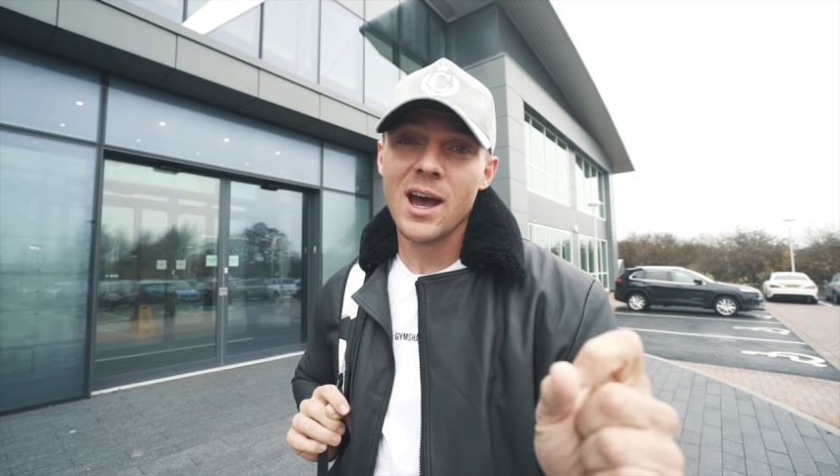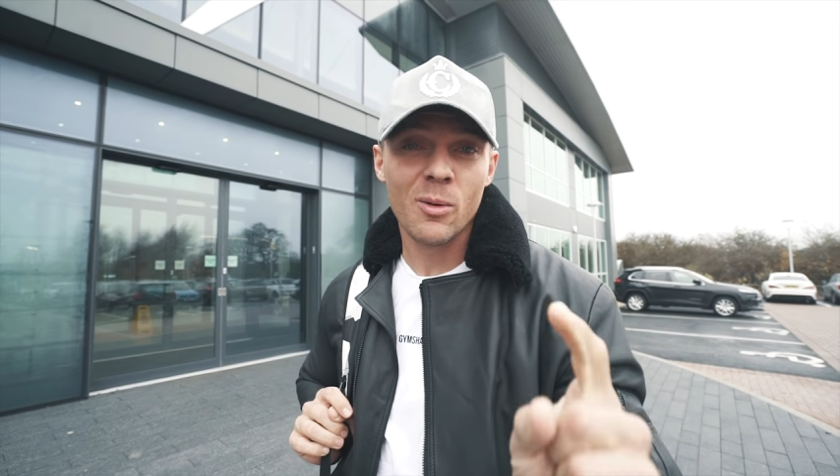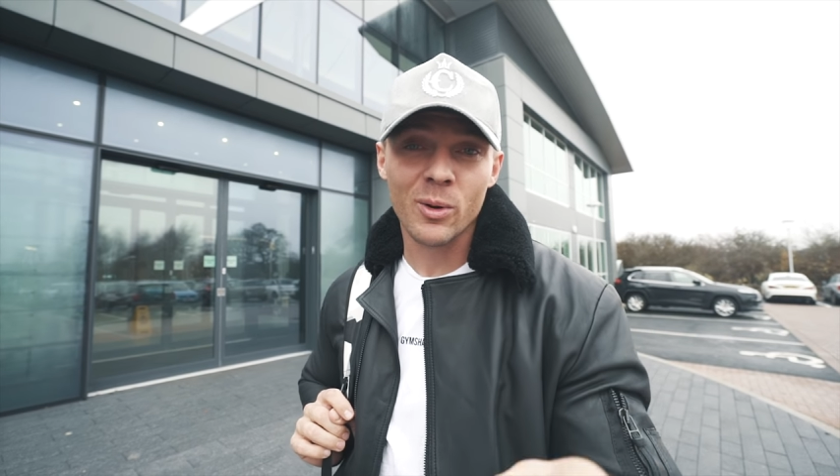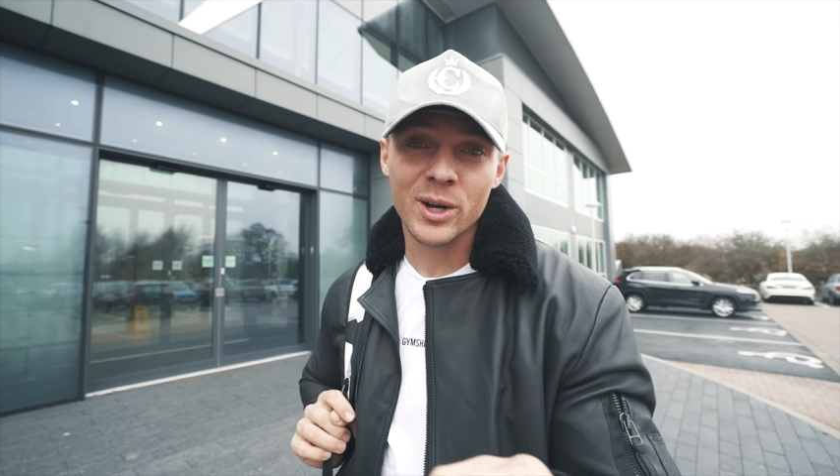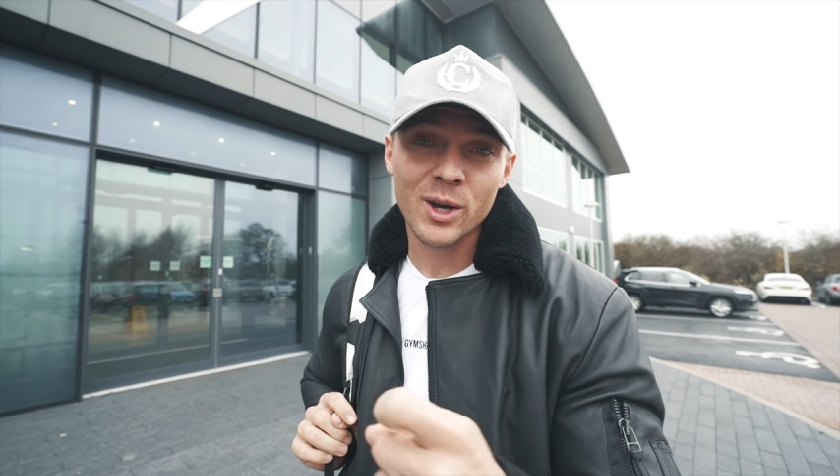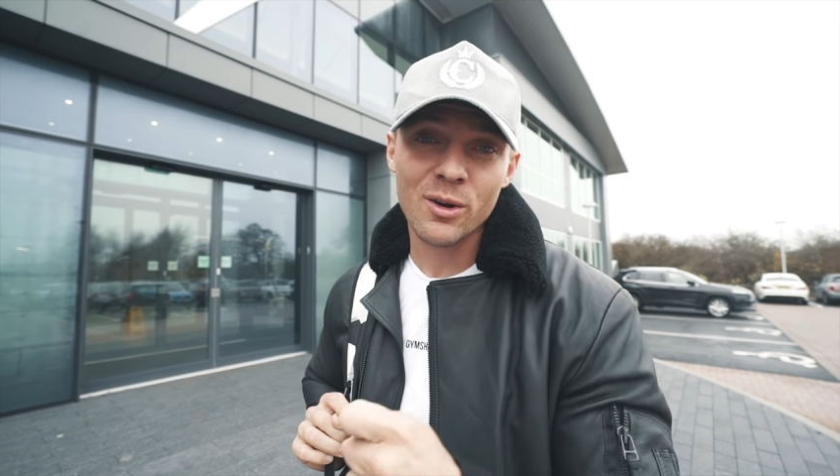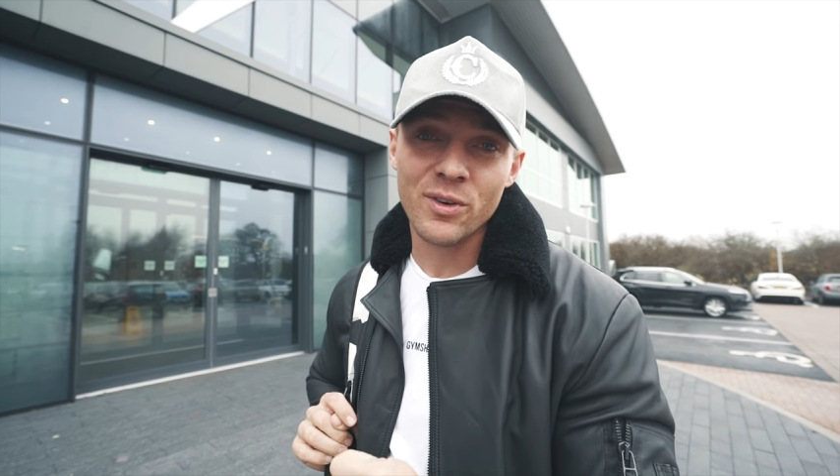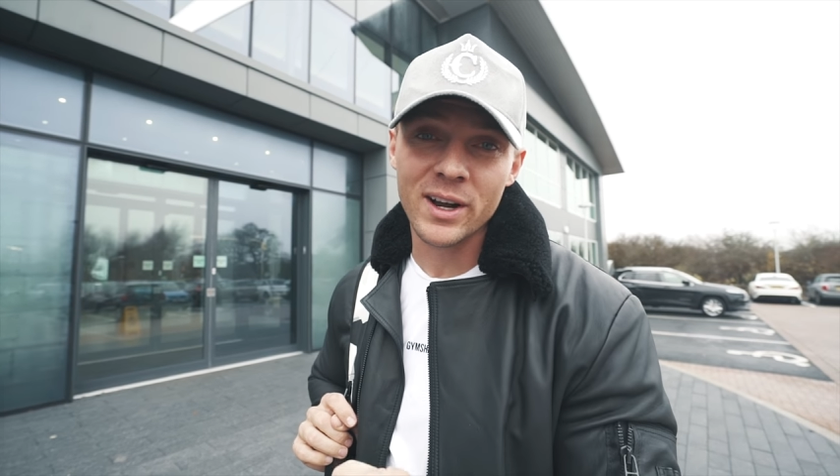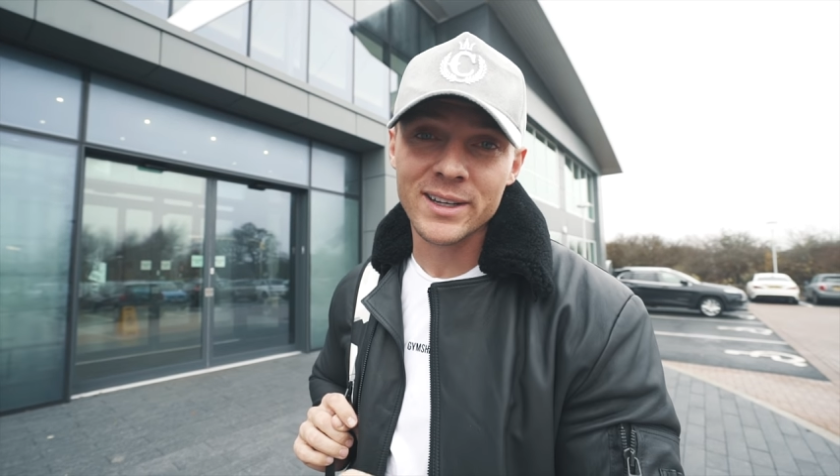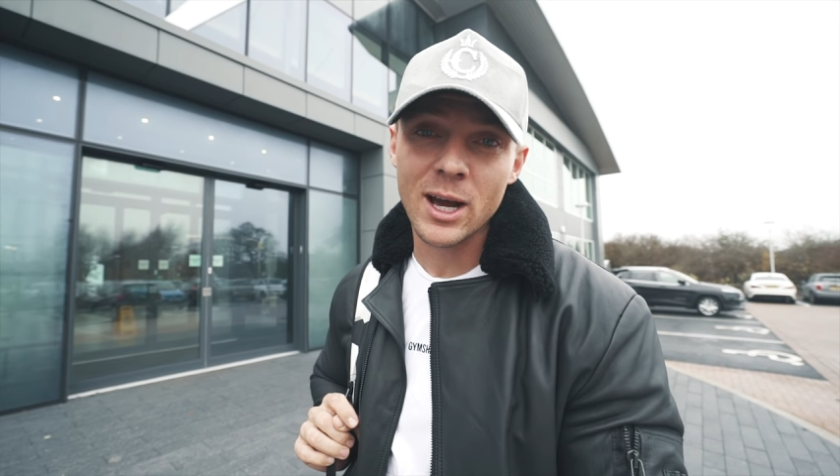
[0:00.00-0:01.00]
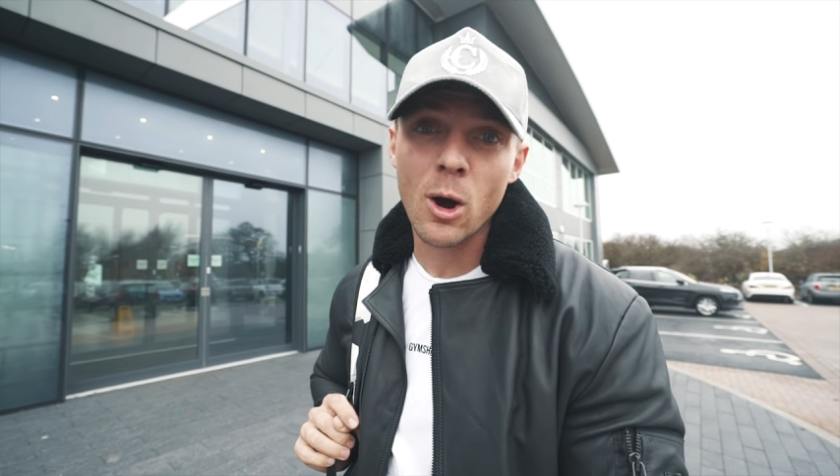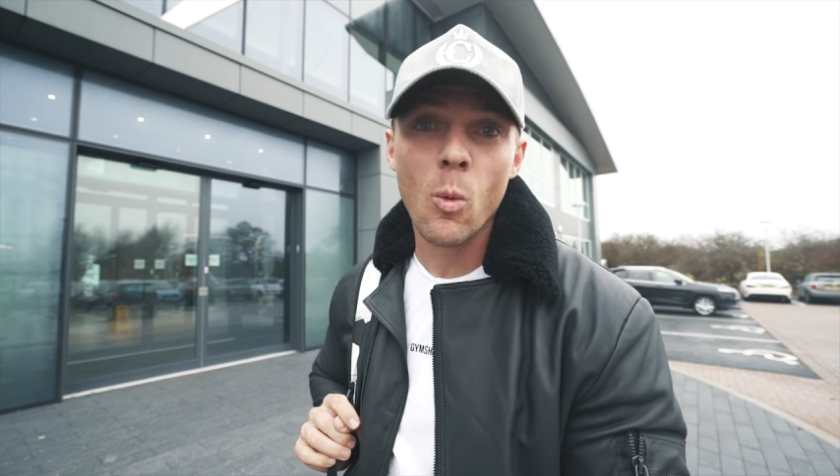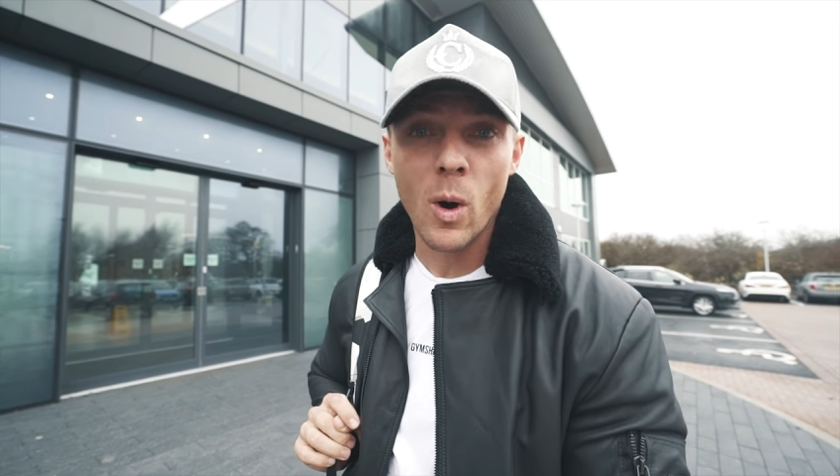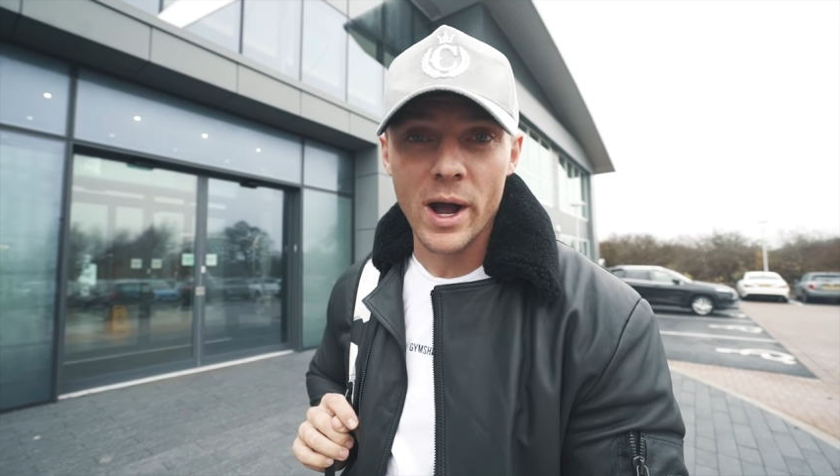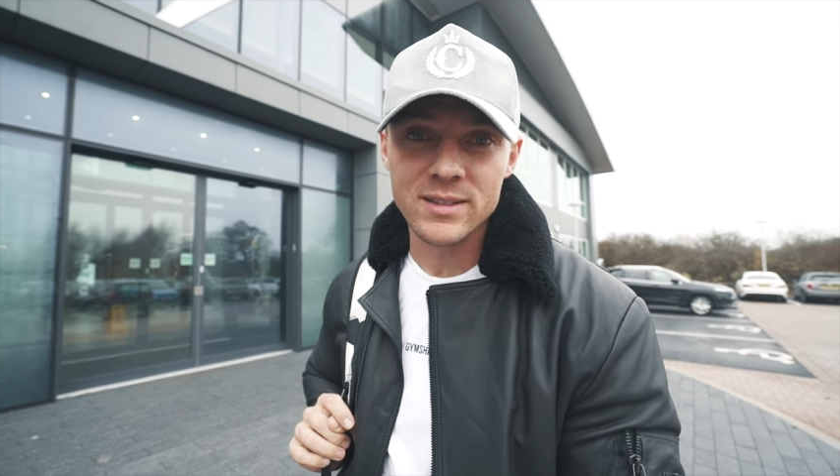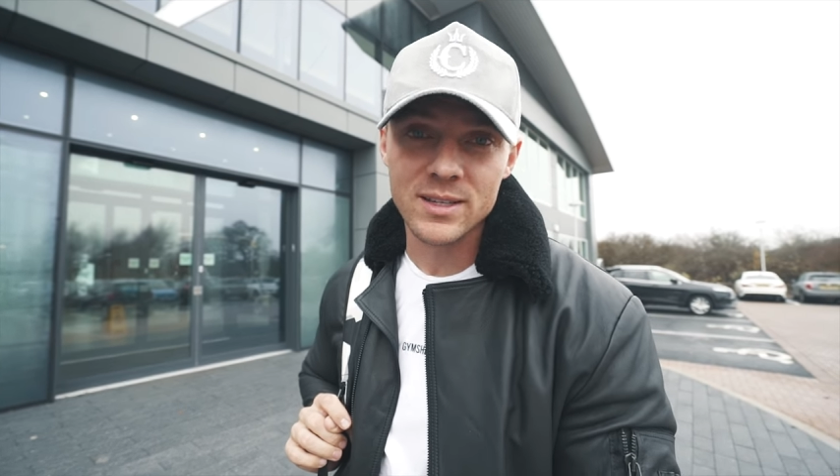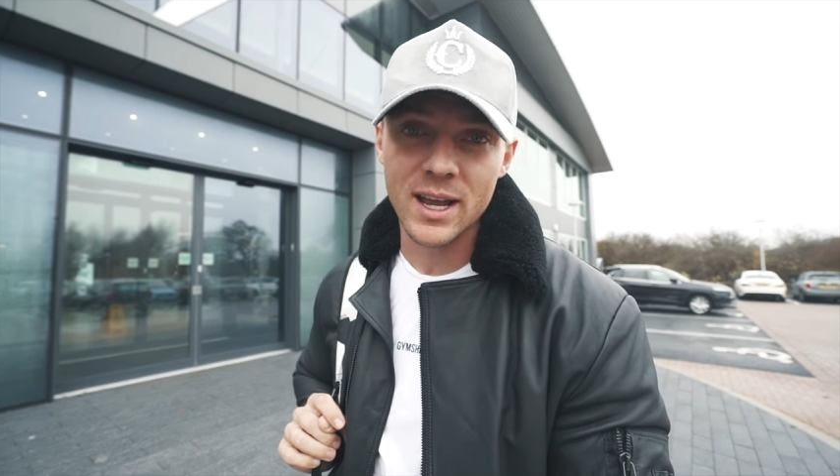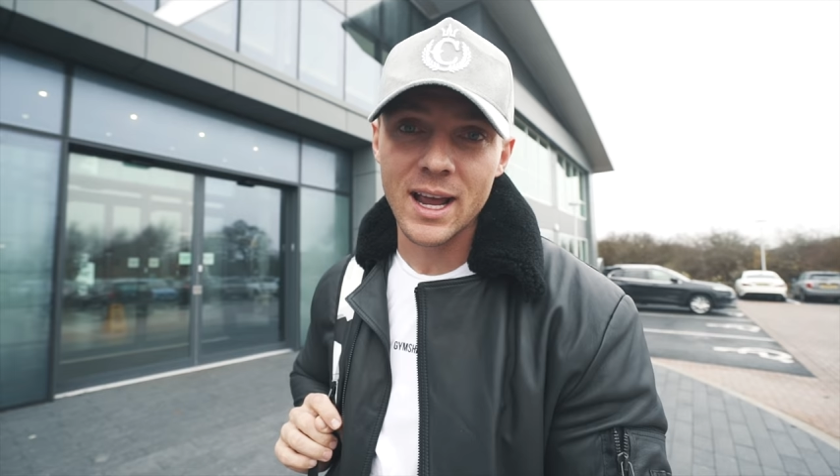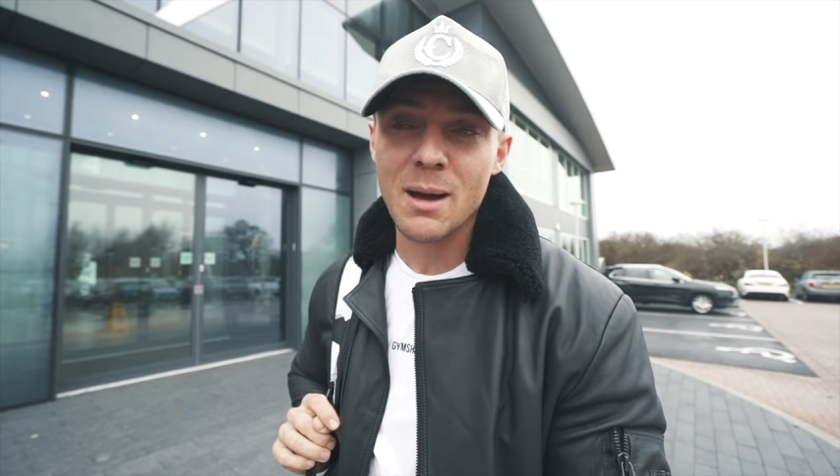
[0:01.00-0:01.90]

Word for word: and we're gonna go find out why today.